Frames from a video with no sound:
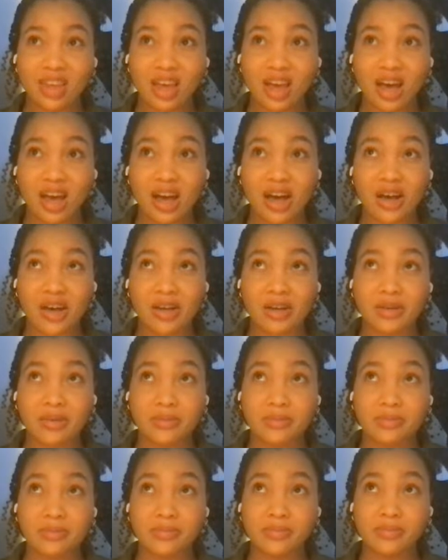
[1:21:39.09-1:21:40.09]

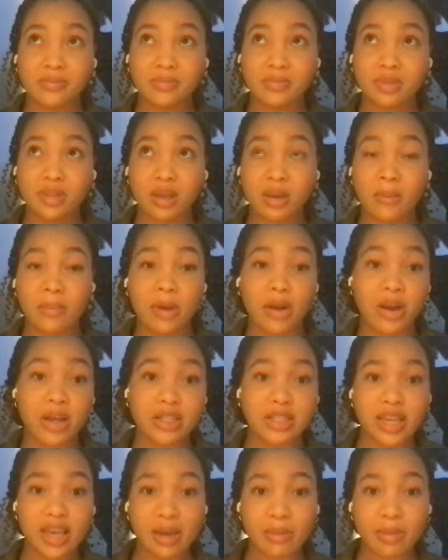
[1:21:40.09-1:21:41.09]
Um,
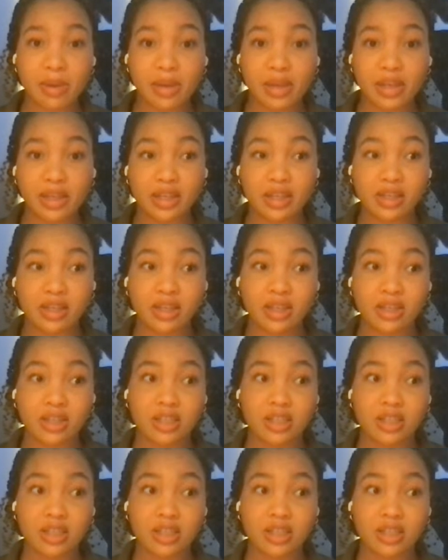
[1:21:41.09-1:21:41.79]
Beres Hammond,